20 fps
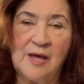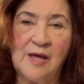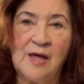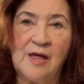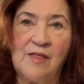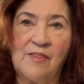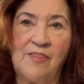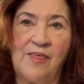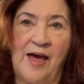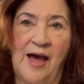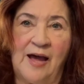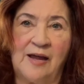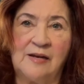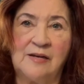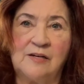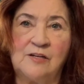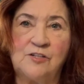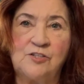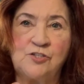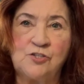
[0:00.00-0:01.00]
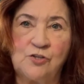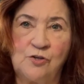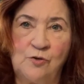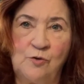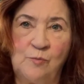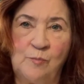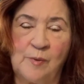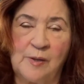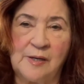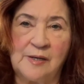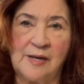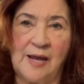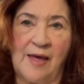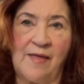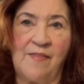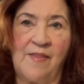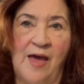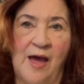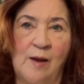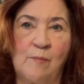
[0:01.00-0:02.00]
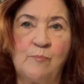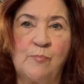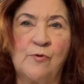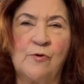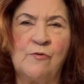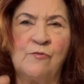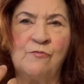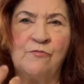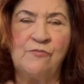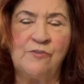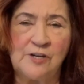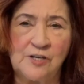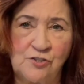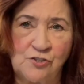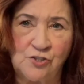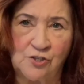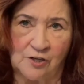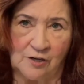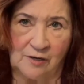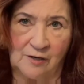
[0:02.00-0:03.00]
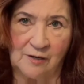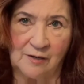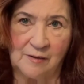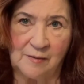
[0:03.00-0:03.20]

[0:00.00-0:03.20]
That attunement and that provision